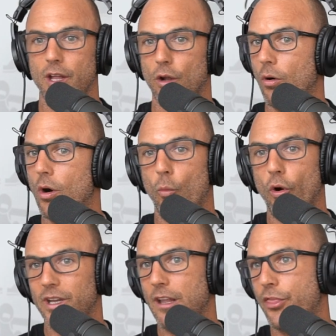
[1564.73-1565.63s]
you know
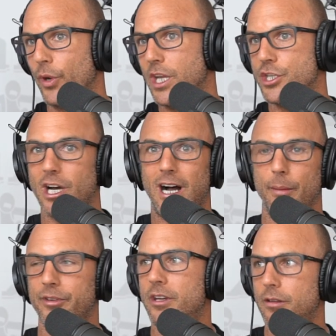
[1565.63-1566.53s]
working three
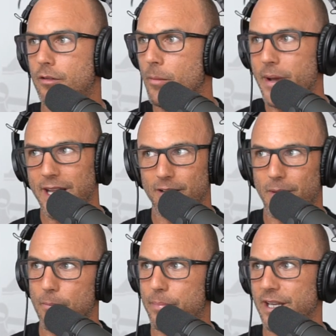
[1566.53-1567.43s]
jobs committing to
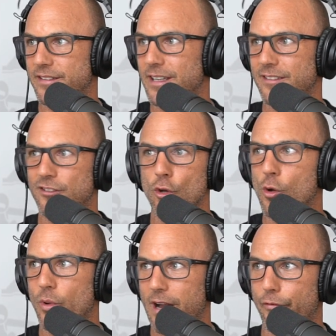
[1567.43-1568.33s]
my business
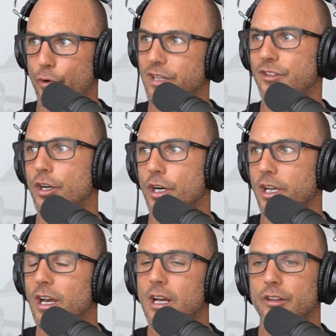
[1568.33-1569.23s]
doing whatever it
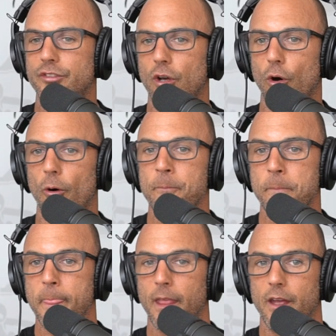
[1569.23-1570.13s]
took so
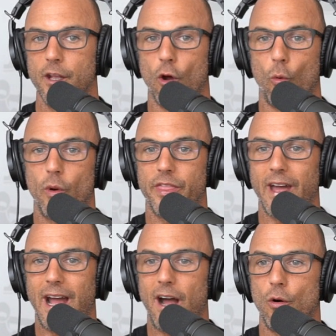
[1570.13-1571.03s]
you know
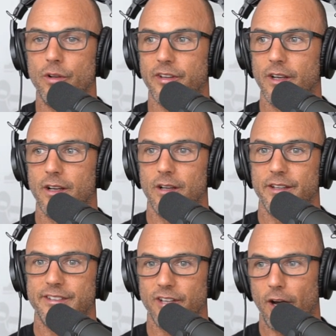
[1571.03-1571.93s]
without
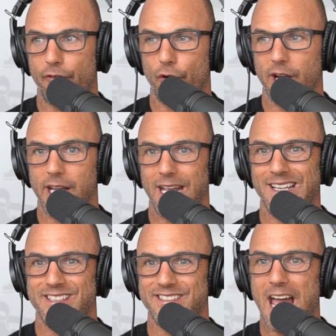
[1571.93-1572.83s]
suffering
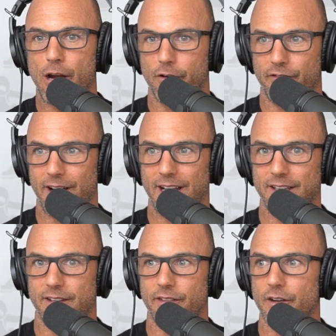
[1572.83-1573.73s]
and
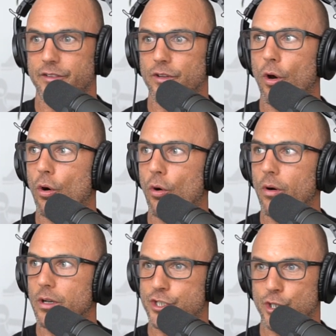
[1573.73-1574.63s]
sacrifice there's
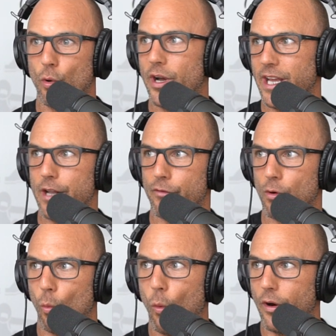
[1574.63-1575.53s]
no joy and
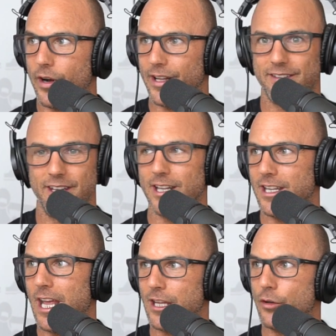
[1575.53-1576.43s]
reward it's yin
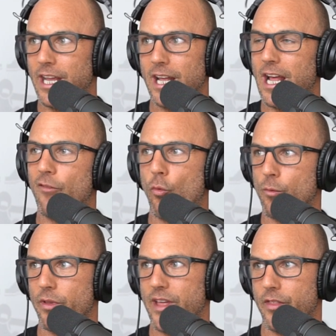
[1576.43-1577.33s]
and yang mm. you can't have
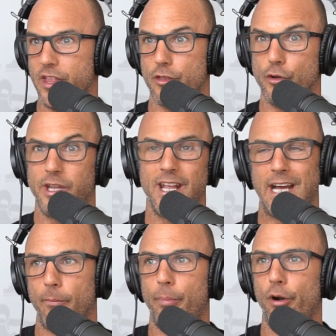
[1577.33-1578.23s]
one without the other you
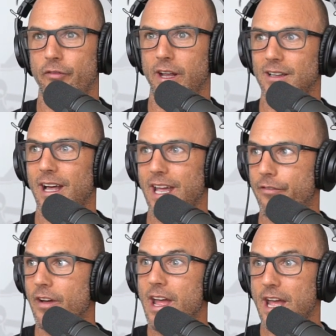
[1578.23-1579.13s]
can't have a perfect
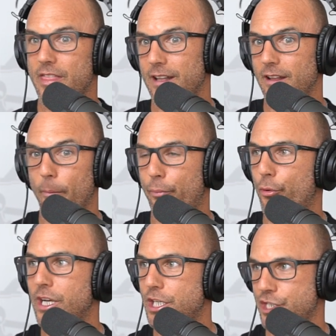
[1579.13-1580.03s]
life and then
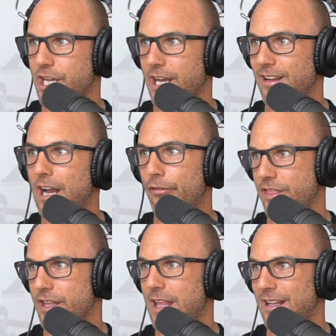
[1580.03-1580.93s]
appreciate
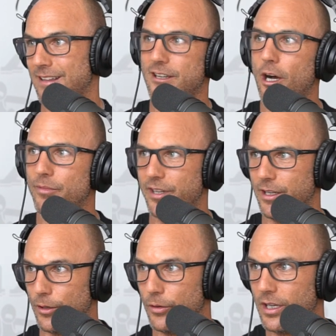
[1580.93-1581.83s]
everything that has come to
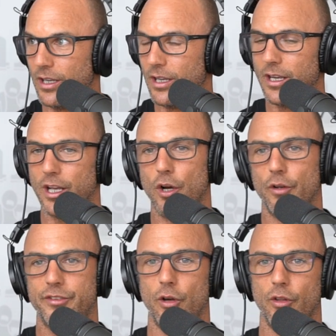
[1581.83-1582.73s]
you you
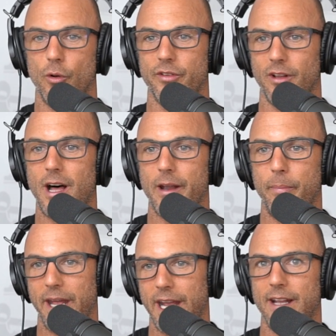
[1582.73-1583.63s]
know so there was a lot
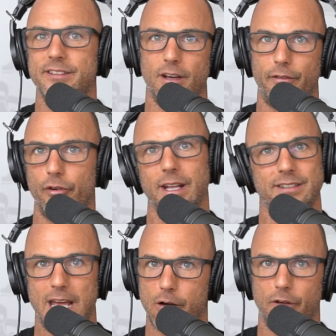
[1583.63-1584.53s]
of pain and suffering
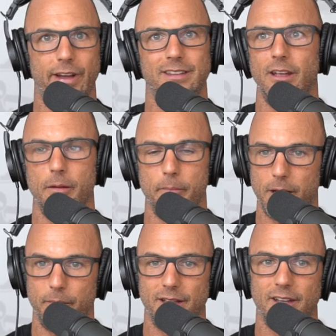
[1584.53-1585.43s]
and sacrifice and
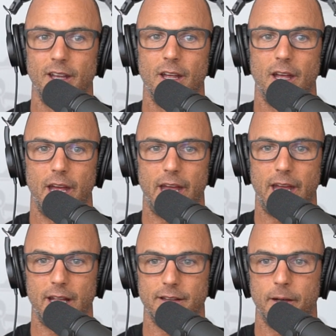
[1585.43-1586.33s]
commitment
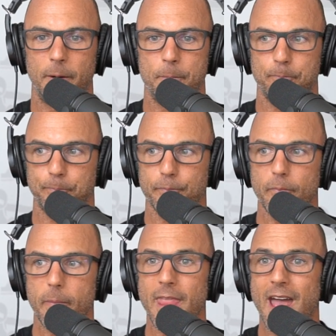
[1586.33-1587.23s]
and
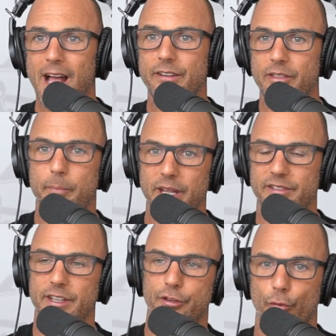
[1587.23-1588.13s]
as the
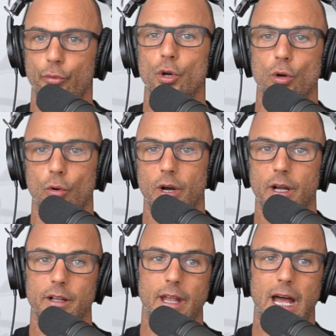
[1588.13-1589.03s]
business grew
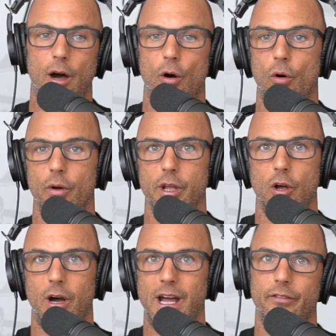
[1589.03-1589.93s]
now you
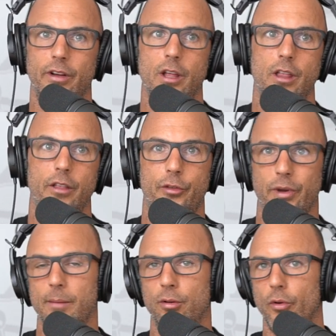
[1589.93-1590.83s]
know i have
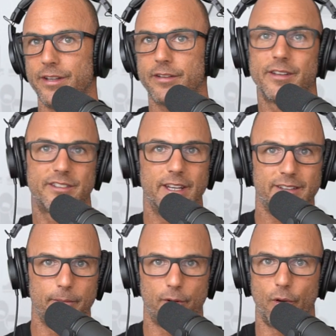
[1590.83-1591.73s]
three employees
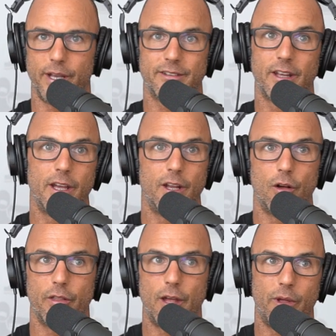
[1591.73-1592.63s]
six employees you
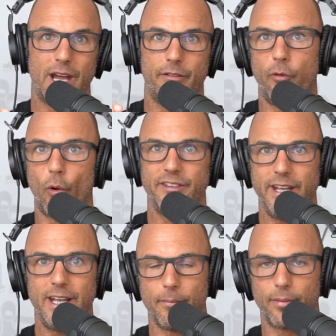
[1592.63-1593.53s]
know then we have
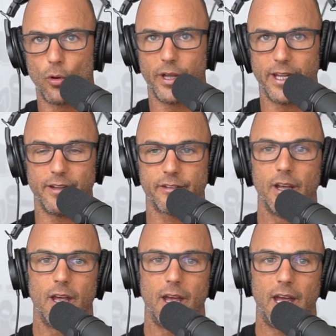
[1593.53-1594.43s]
14 employees
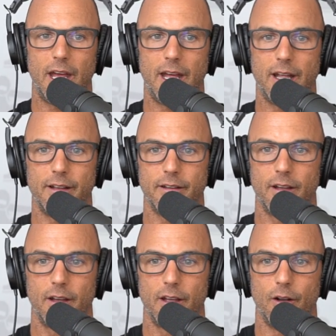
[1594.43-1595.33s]
and
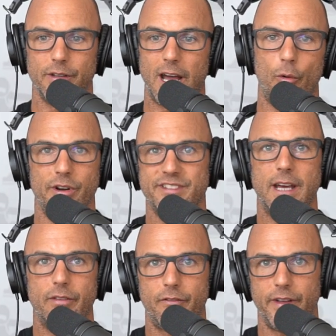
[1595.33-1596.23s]
you know now we're a
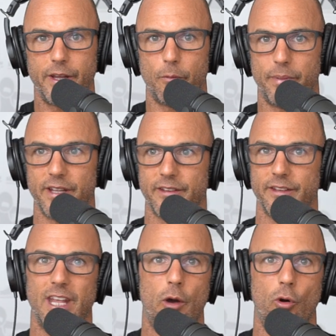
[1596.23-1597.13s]
seven figure
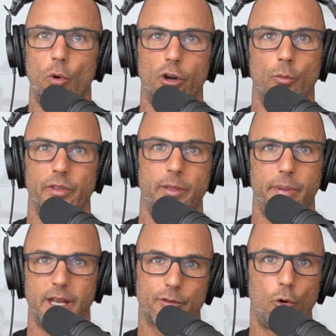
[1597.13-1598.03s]
business now we're working with the
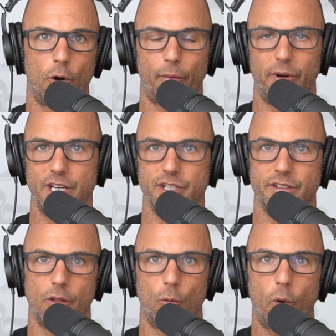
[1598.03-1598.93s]
biggest
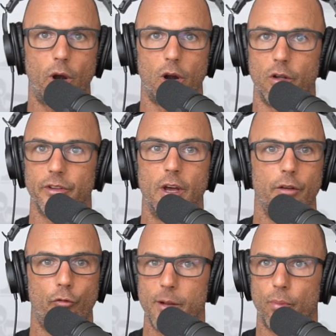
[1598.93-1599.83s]
corporations in the world
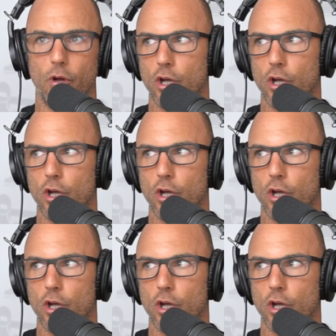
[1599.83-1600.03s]
red bull